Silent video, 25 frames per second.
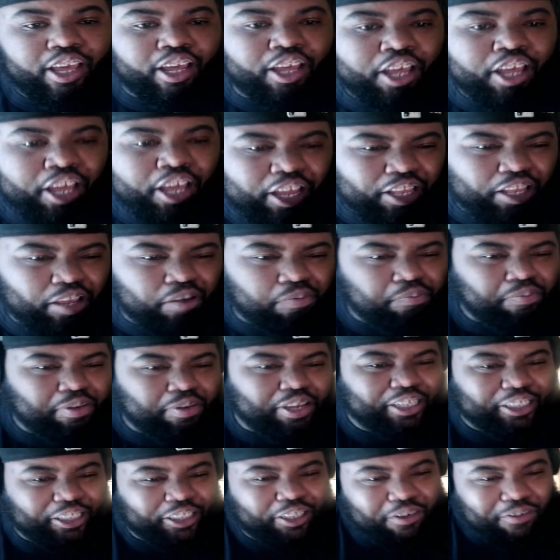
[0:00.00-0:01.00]
Your
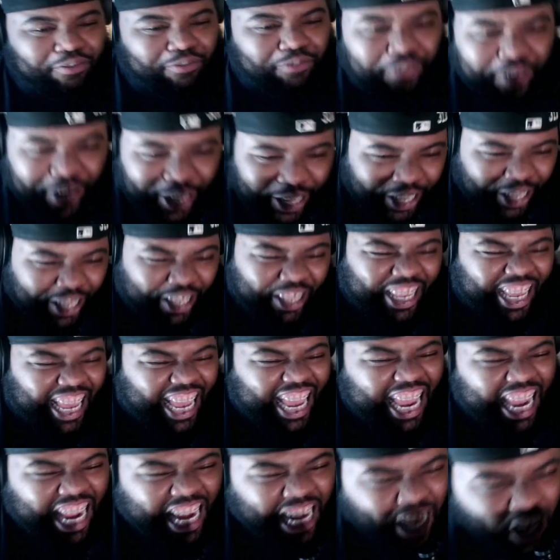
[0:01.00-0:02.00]
bitch a freaky.
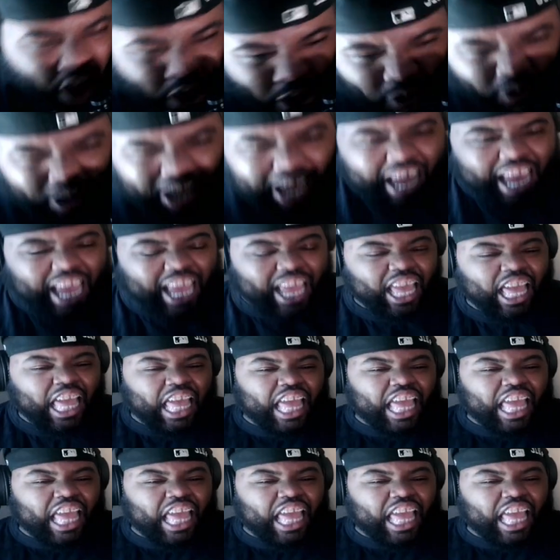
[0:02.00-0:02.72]
You ain't know that.